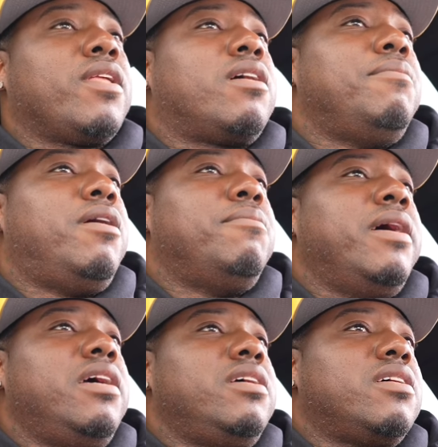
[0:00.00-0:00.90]
Come on,
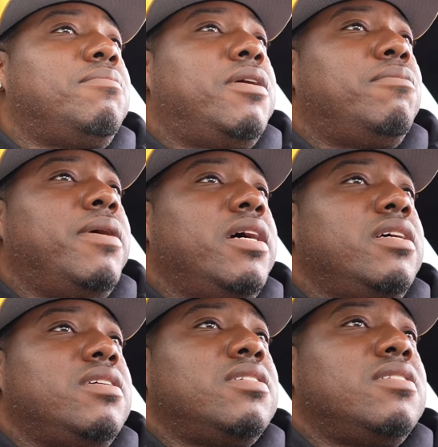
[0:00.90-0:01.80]
man. Come on,
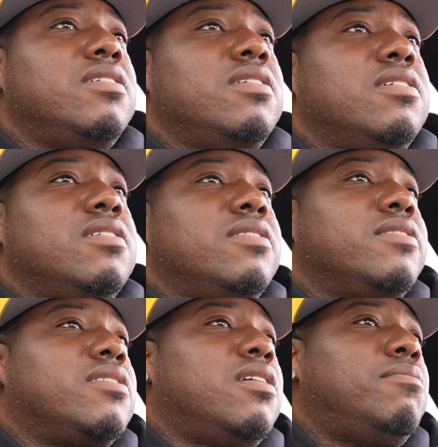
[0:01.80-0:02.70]
man.
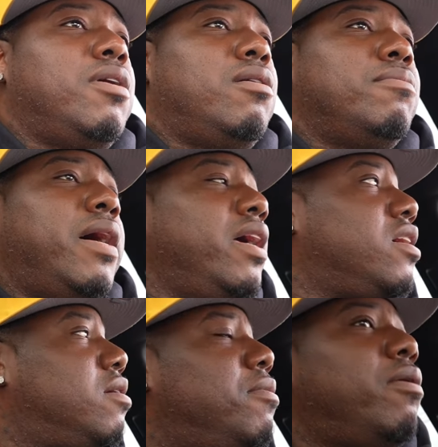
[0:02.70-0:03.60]
Come on, man.
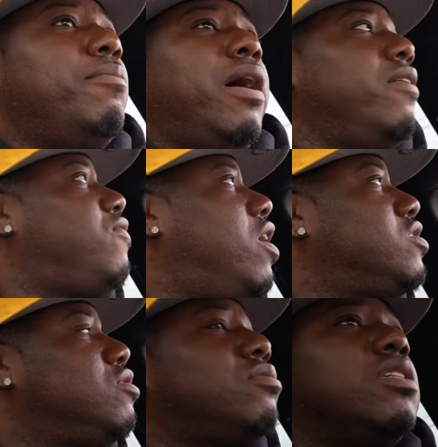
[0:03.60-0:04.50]
Come on, man. Before I
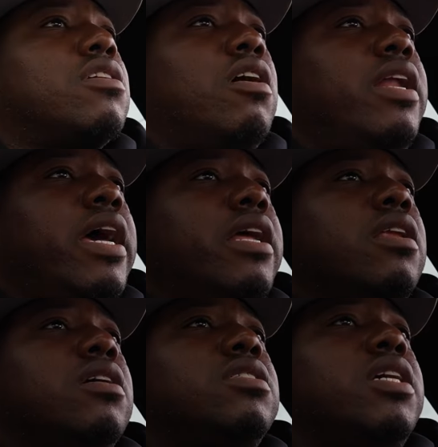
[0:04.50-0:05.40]
shoot this grenade
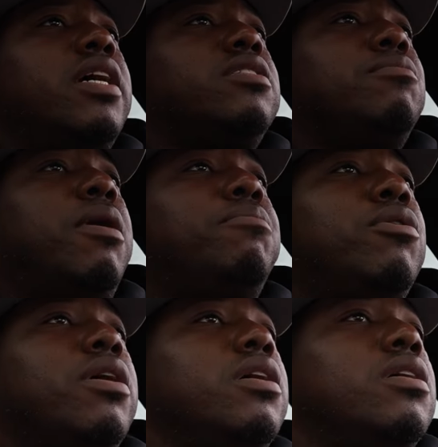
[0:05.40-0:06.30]
launcher at you, my boy.